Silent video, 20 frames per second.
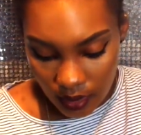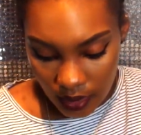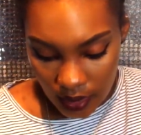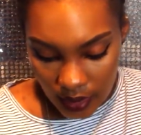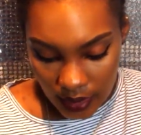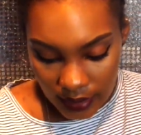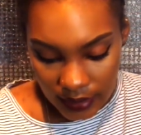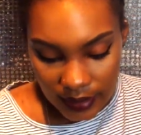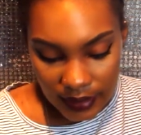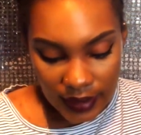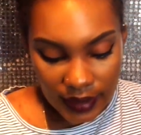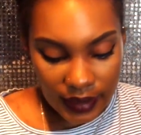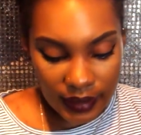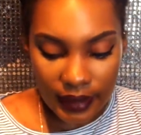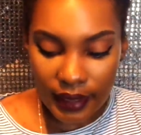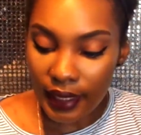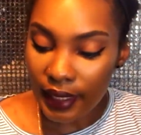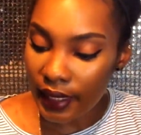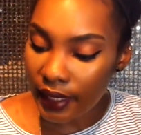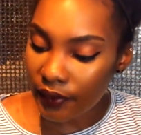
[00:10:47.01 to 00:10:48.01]
The next thing
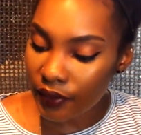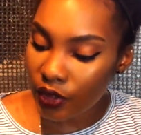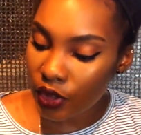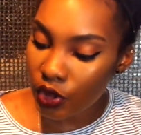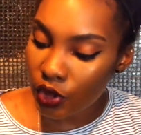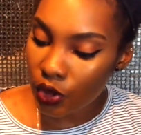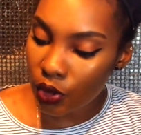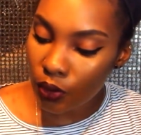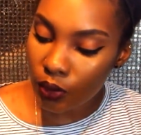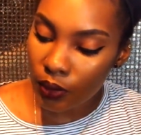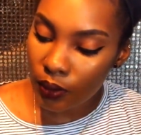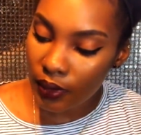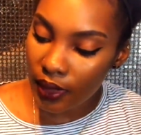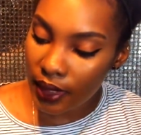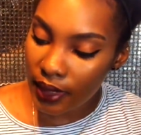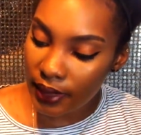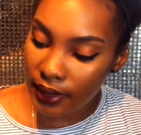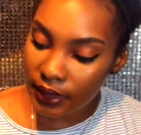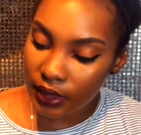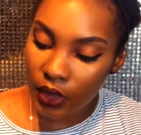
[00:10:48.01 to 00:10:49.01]
that I have to show you
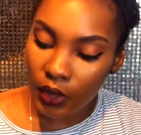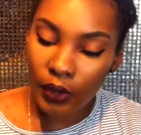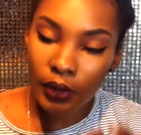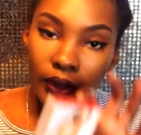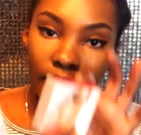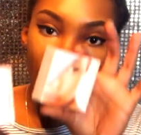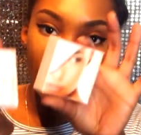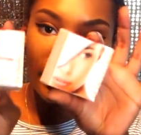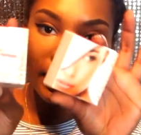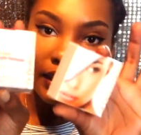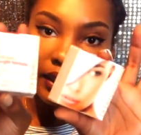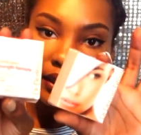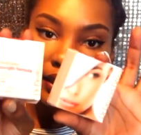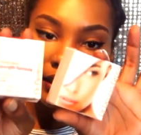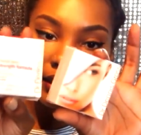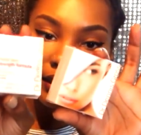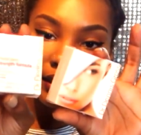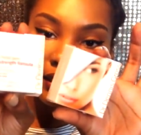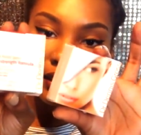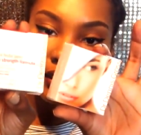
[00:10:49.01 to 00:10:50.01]
guys are
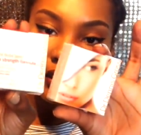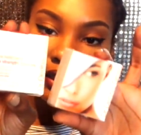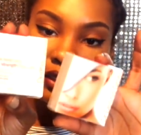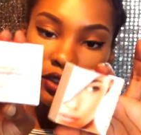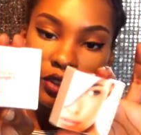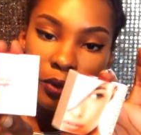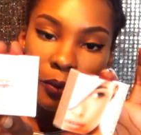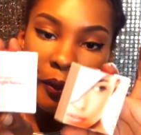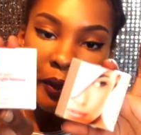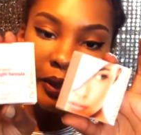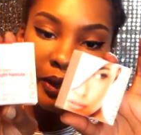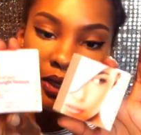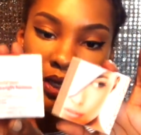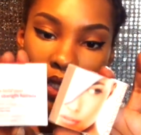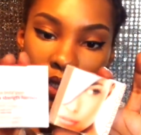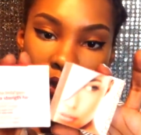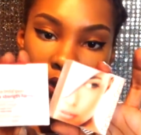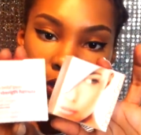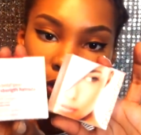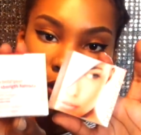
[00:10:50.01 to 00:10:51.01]
these. These are by
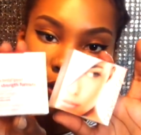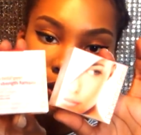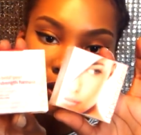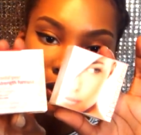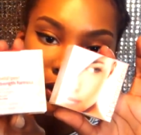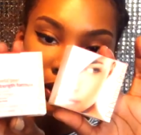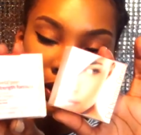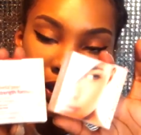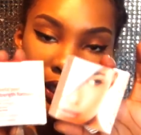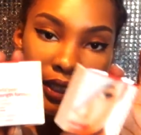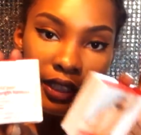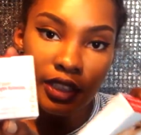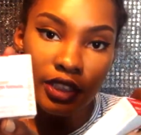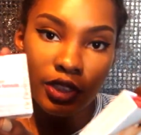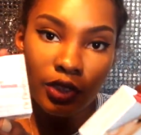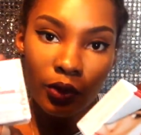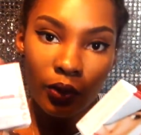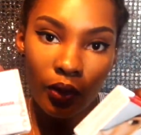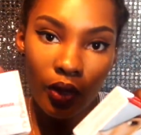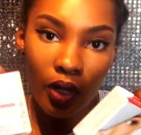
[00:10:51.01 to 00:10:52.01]
Dr.
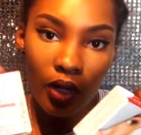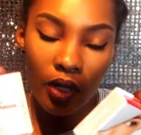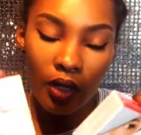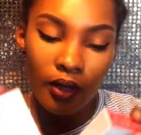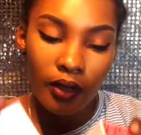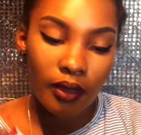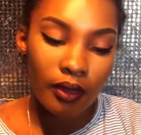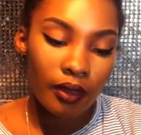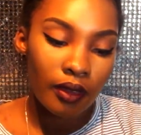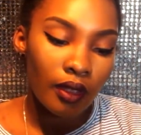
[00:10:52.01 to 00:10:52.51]
Dennis Gross.